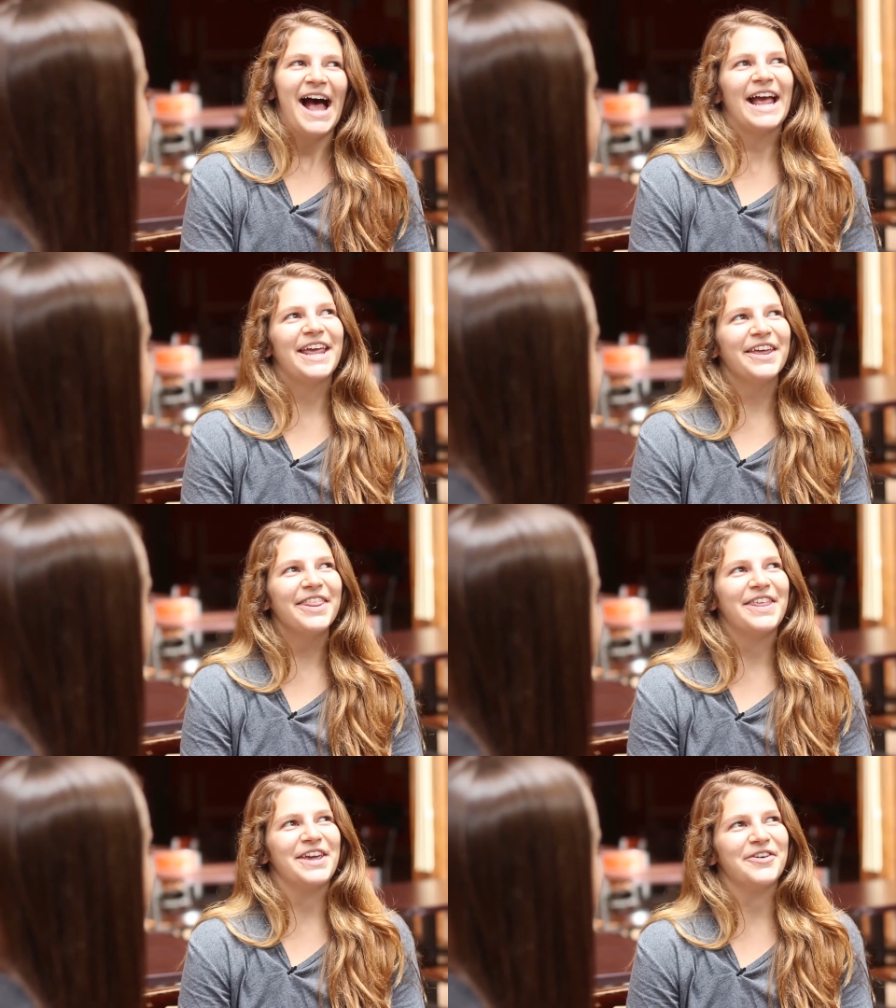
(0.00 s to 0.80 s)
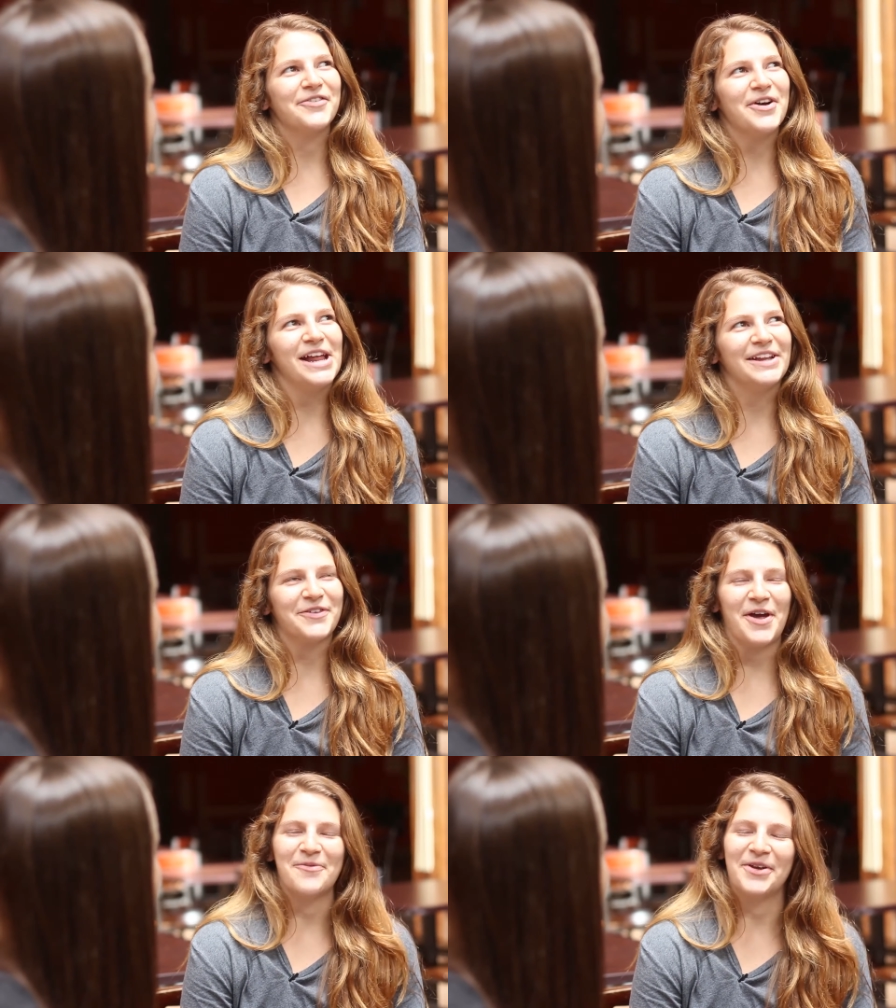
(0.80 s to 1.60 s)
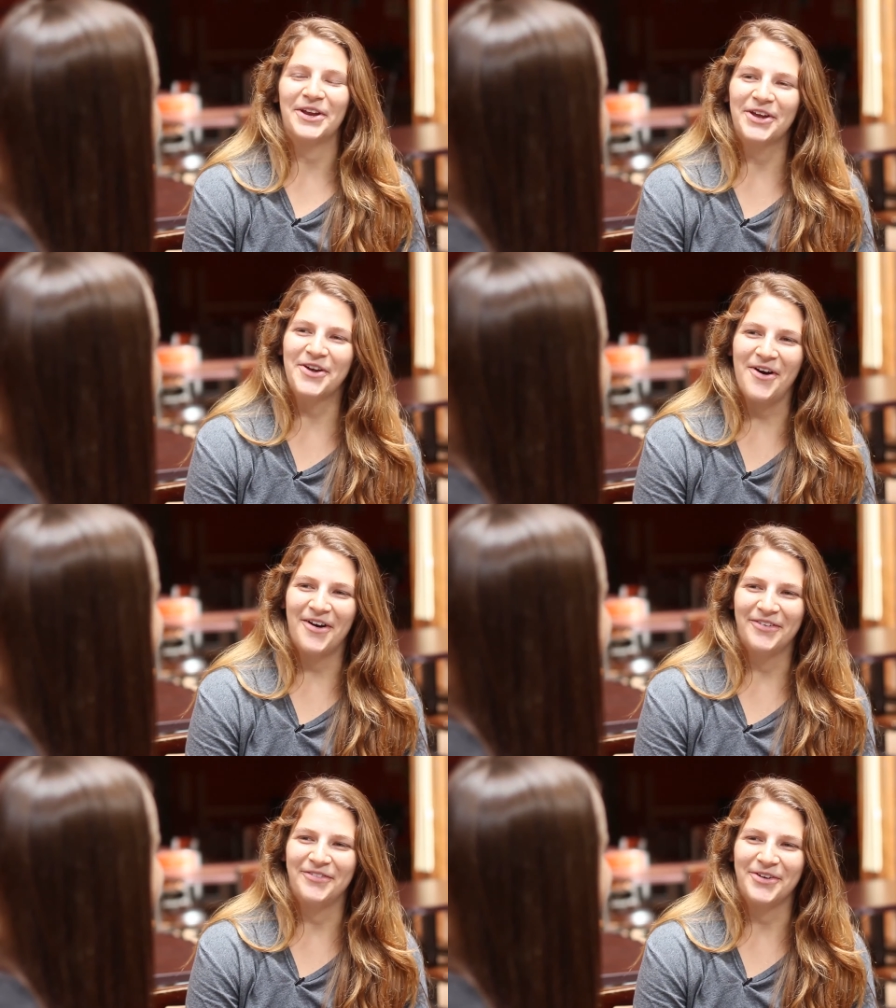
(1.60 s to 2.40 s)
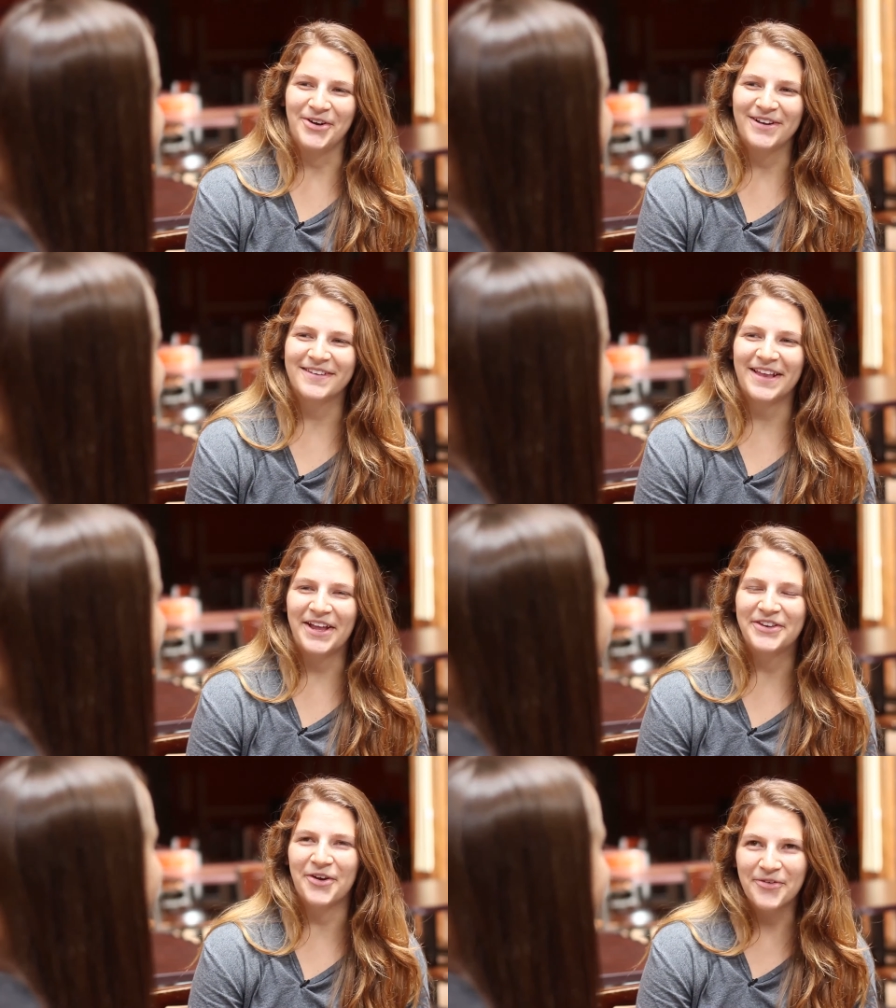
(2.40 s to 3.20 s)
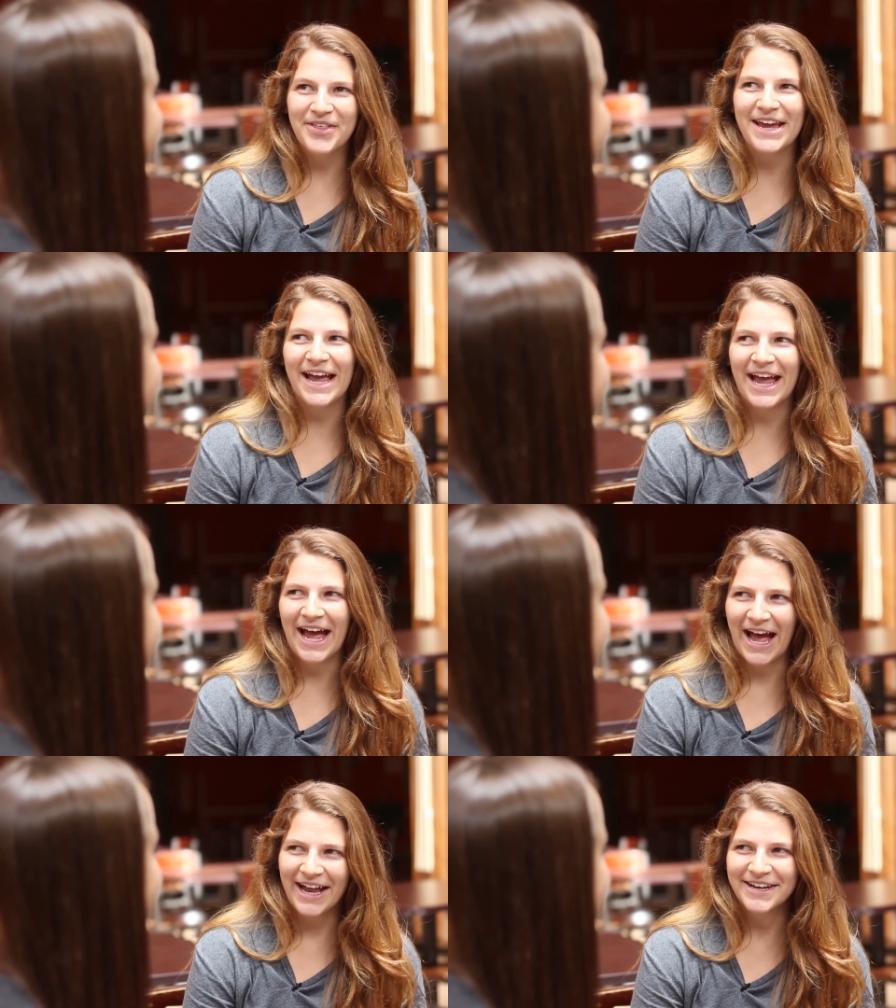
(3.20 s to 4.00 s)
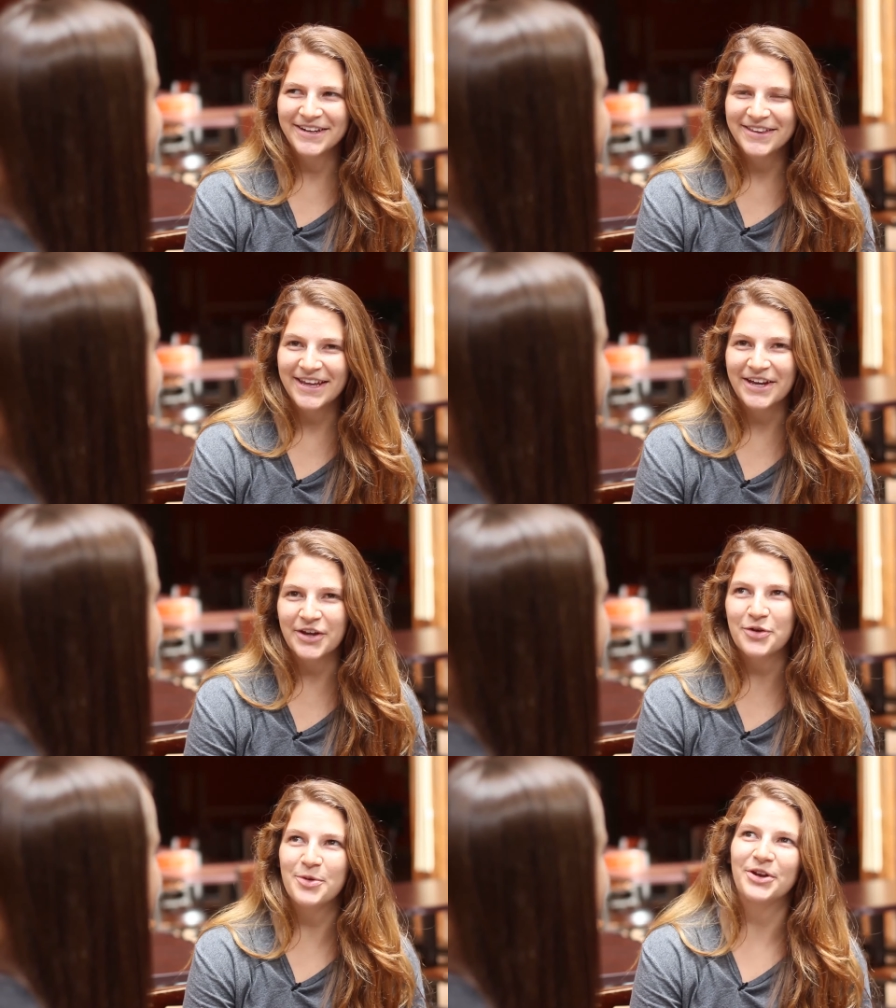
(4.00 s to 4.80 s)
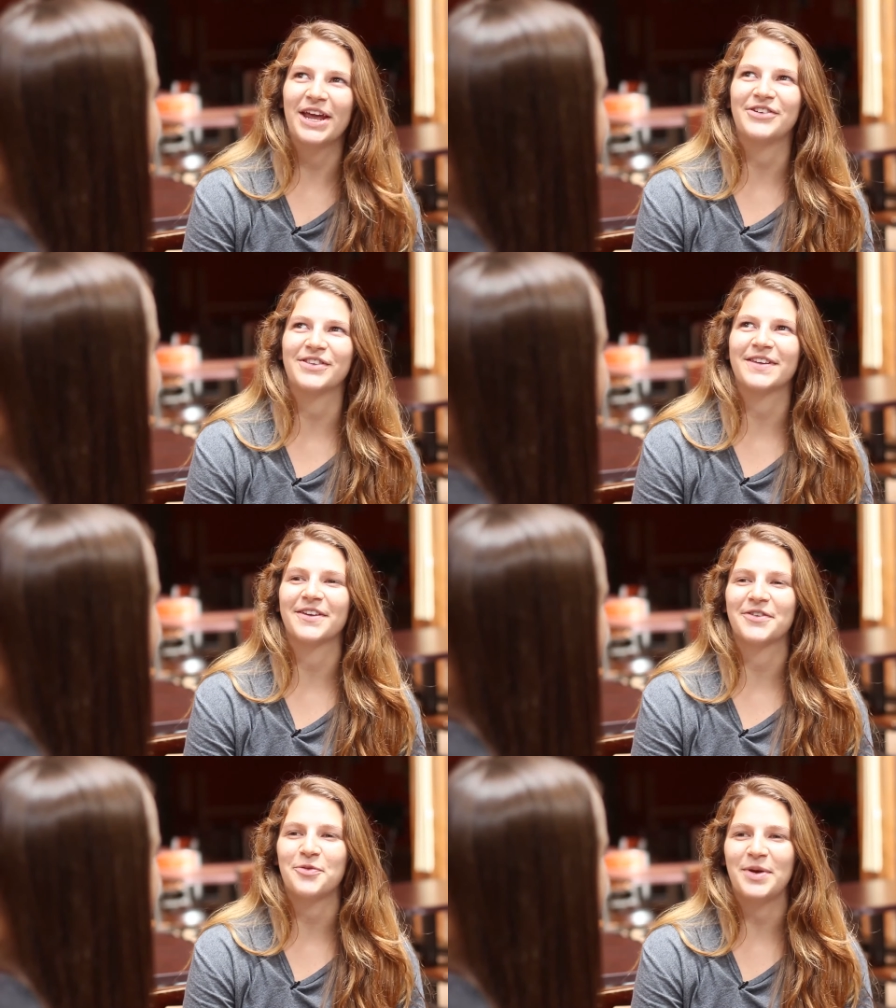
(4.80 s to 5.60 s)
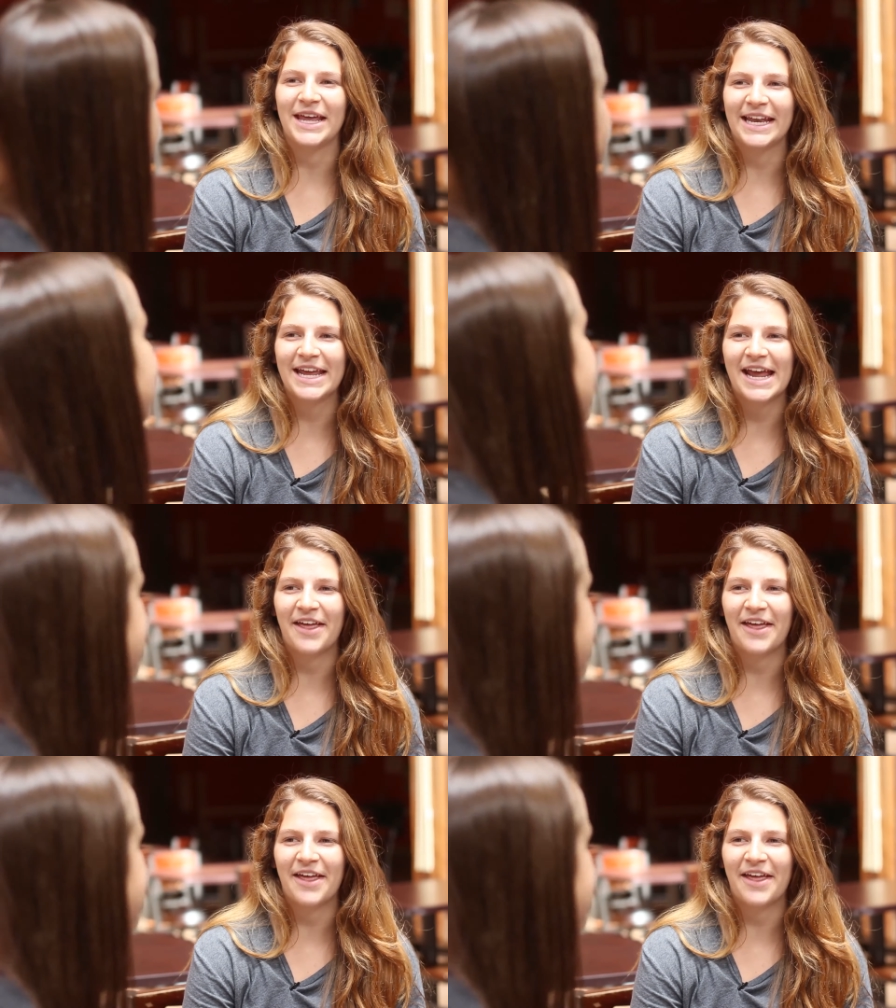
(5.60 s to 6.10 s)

I can't think of one, so I'm gonna go off of yours because I don't think I had like communication skills in the beginning.